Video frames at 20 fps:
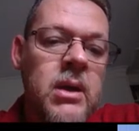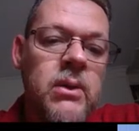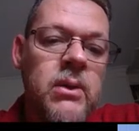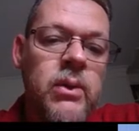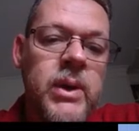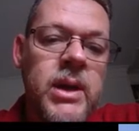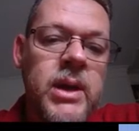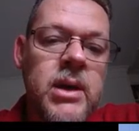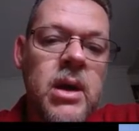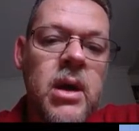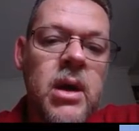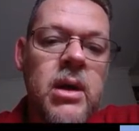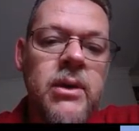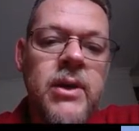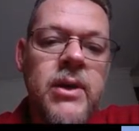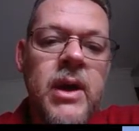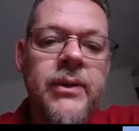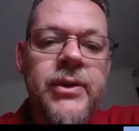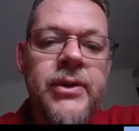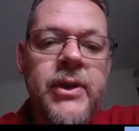We know
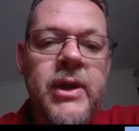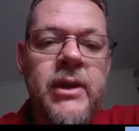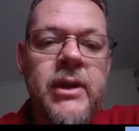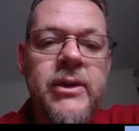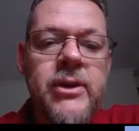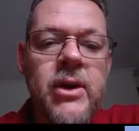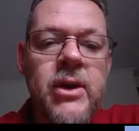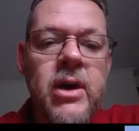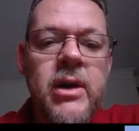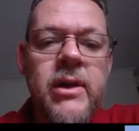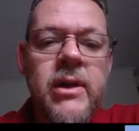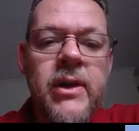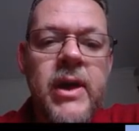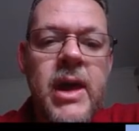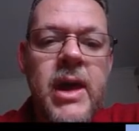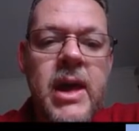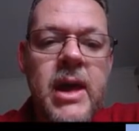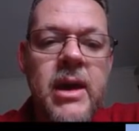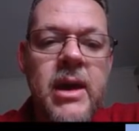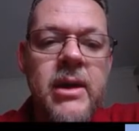that the side of the
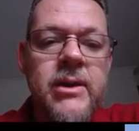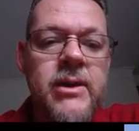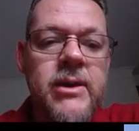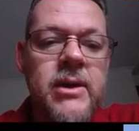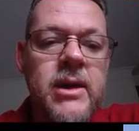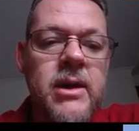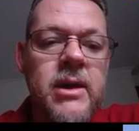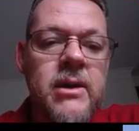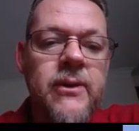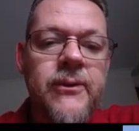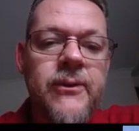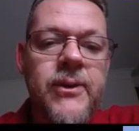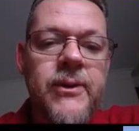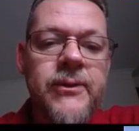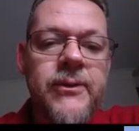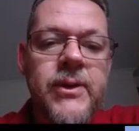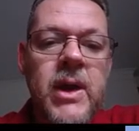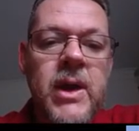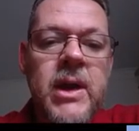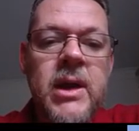house is
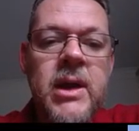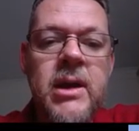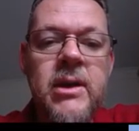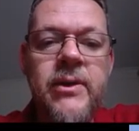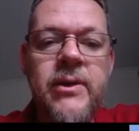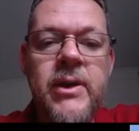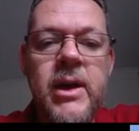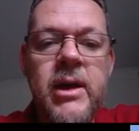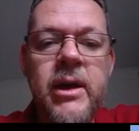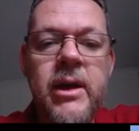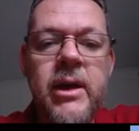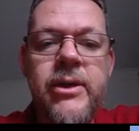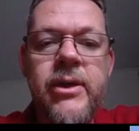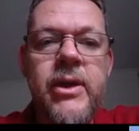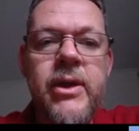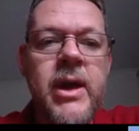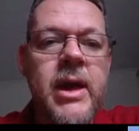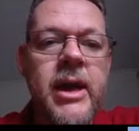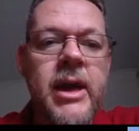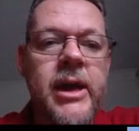15 and the length of the